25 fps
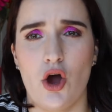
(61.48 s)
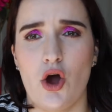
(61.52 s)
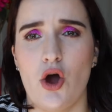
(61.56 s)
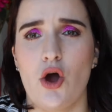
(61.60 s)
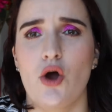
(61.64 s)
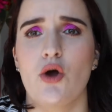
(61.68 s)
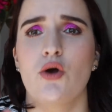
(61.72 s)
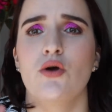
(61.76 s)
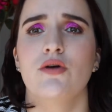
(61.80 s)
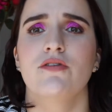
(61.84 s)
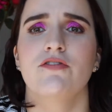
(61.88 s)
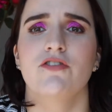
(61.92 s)

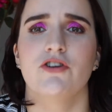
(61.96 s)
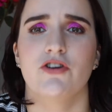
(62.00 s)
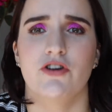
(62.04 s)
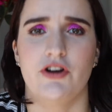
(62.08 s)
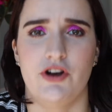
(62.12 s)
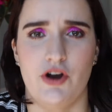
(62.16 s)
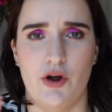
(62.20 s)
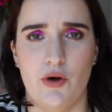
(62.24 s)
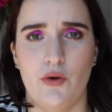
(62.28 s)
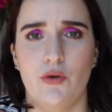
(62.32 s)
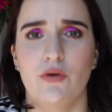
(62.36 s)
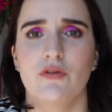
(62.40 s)
over
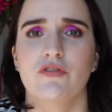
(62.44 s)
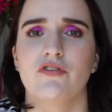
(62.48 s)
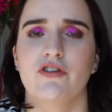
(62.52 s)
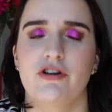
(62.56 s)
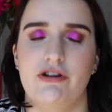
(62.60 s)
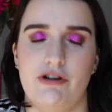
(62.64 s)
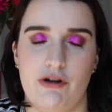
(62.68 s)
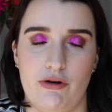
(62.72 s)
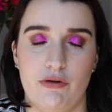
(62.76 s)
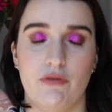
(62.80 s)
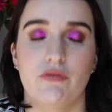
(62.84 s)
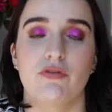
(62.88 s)
and over
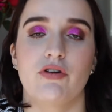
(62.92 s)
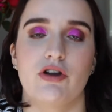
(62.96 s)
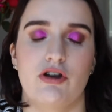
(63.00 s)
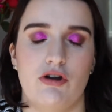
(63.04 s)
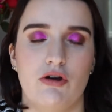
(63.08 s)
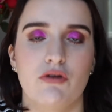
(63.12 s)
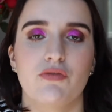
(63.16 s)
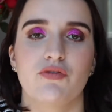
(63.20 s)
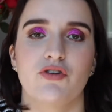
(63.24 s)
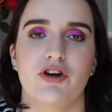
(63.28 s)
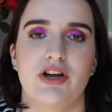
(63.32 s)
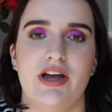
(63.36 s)
and over and
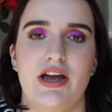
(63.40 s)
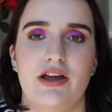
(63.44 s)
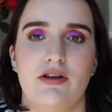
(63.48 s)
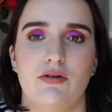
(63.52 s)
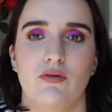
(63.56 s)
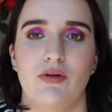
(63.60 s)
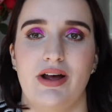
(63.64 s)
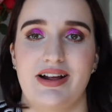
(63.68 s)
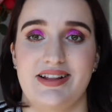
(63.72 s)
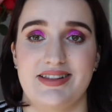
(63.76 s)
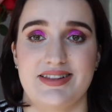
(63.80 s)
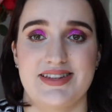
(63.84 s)
over again,
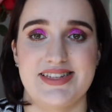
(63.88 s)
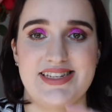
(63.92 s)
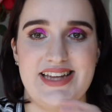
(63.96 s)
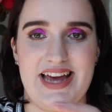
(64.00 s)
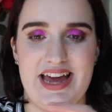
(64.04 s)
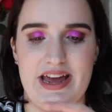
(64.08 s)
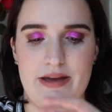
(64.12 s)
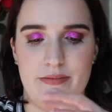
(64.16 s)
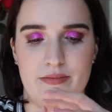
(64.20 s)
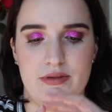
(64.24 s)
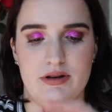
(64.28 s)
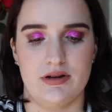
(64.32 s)
like the
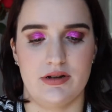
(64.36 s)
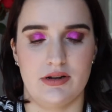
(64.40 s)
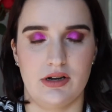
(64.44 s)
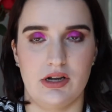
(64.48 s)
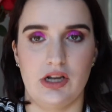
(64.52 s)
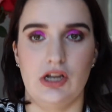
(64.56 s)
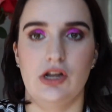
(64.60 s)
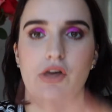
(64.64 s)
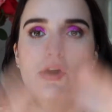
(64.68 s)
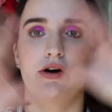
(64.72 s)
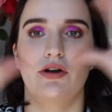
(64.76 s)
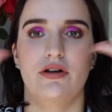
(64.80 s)
same
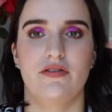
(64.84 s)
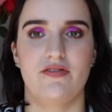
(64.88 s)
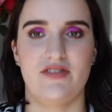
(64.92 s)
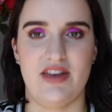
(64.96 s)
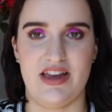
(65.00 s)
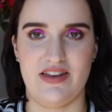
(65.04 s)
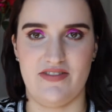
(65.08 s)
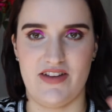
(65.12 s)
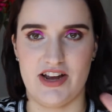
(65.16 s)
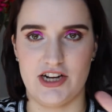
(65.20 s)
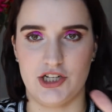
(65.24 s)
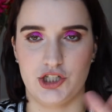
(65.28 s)
lot of
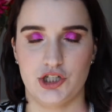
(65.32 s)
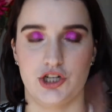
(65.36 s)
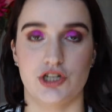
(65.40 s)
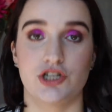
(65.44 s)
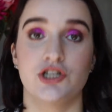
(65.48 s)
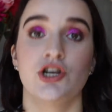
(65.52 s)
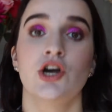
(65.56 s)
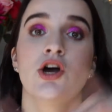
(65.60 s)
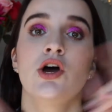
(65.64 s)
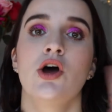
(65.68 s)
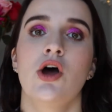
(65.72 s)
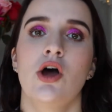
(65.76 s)
TV
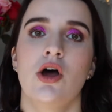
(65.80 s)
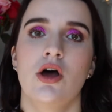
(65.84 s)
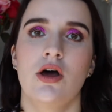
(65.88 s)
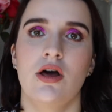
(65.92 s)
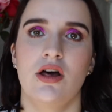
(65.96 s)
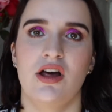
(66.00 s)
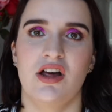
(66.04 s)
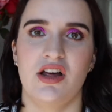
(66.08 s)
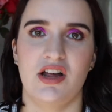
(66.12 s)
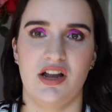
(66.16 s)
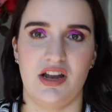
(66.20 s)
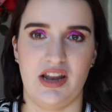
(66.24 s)
shows.
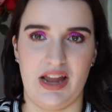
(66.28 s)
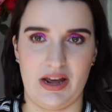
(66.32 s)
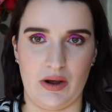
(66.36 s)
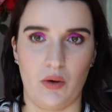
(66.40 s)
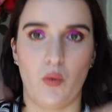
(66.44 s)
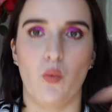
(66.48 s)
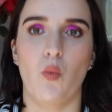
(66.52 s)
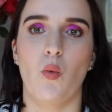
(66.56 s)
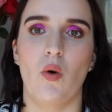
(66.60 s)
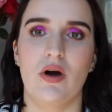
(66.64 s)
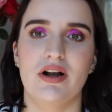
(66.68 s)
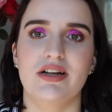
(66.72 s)
Like
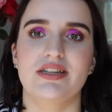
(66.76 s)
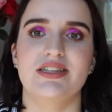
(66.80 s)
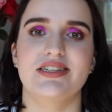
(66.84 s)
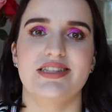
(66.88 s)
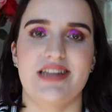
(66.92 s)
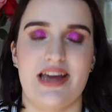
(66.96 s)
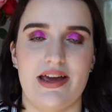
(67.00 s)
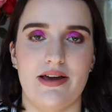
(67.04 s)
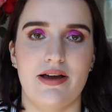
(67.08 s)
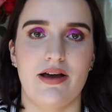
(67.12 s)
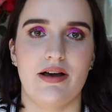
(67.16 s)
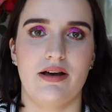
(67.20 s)
once
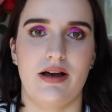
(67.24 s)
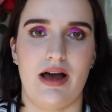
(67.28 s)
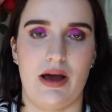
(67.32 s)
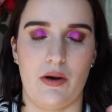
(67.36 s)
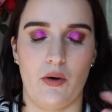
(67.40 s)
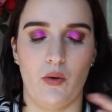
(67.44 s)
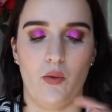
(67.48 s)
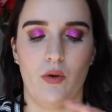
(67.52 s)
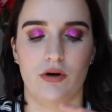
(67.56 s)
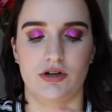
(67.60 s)
I